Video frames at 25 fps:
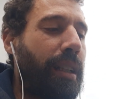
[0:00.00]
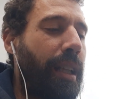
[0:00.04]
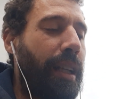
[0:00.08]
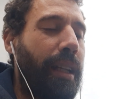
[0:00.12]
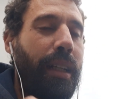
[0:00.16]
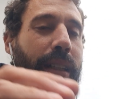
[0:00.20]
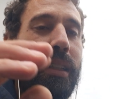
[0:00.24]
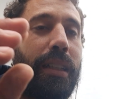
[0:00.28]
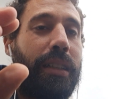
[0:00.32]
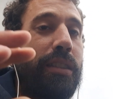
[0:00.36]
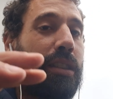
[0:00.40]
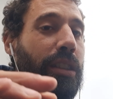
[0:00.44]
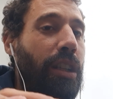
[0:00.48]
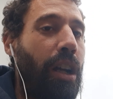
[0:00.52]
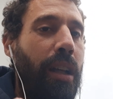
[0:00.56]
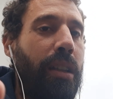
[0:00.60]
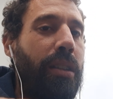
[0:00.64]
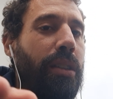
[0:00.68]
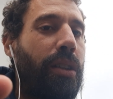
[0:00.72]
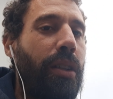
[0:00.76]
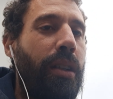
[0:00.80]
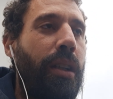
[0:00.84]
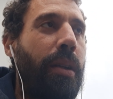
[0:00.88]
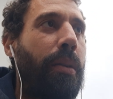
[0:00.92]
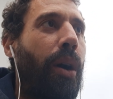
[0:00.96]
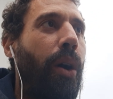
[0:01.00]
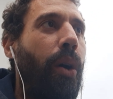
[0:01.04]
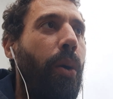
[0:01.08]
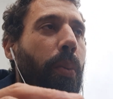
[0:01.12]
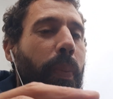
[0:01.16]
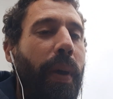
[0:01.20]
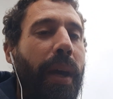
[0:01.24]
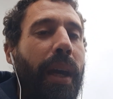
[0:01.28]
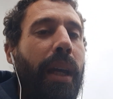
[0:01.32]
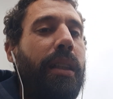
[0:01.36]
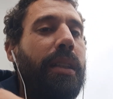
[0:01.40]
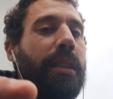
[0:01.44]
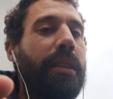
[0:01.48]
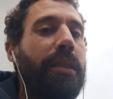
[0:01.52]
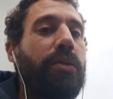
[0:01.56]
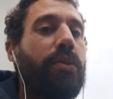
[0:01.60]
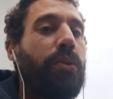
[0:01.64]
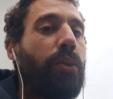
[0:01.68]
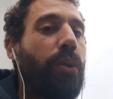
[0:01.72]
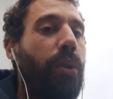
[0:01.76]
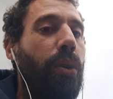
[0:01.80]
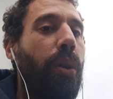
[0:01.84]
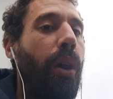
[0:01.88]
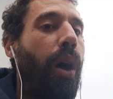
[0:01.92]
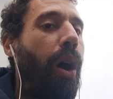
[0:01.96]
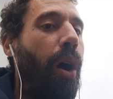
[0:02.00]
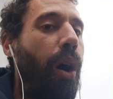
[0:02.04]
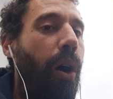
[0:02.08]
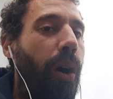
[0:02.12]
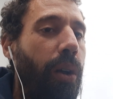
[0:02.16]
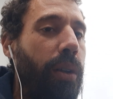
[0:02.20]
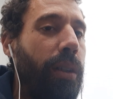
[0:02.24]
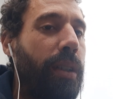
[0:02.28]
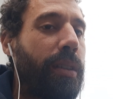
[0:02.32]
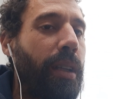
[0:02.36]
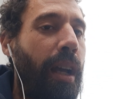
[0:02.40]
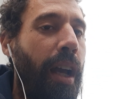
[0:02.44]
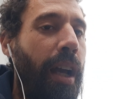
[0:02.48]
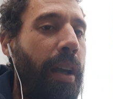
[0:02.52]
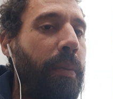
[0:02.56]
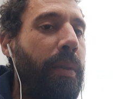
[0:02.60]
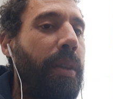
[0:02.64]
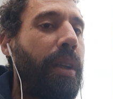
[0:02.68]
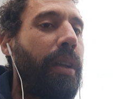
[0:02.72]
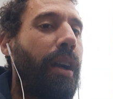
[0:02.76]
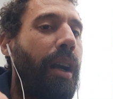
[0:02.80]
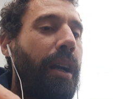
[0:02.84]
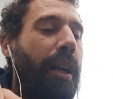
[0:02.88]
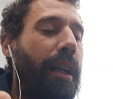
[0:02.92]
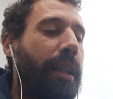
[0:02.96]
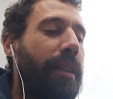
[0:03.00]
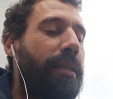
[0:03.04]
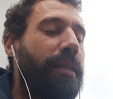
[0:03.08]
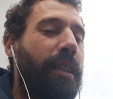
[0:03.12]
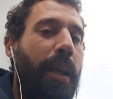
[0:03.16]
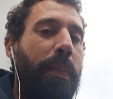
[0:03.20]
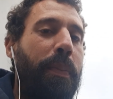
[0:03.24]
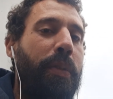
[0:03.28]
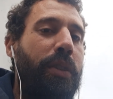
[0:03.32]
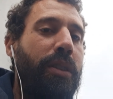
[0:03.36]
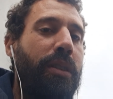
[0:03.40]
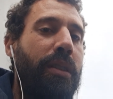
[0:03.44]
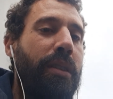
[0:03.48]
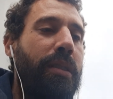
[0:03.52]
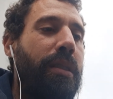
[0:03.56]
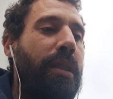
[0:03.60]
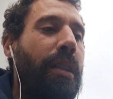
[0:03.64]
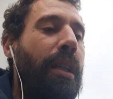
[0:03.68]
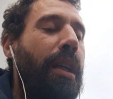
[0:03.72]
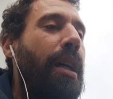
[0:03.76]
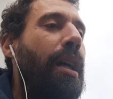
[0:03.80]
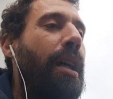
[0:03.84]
Like, it's not gonna obey this rule all the time. There are exceptions.